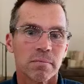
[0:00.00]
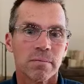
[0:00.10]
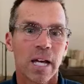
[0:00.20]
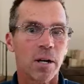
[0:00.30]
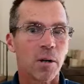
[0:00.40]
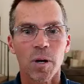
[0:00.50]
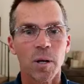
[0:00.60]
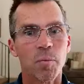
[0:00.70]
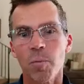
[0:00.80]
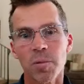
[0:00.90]
I don't want to
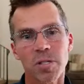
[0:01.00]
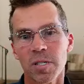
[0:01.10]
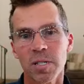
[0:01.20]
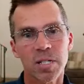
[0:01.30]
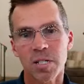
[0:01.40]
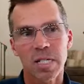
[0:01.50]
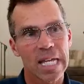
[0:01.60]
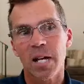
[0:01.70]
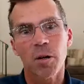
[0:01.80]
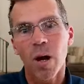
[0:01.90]
purposely just
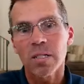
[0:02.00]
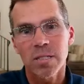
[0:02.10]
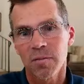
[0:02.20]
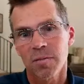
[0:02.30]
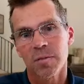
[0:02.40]
get aggressive.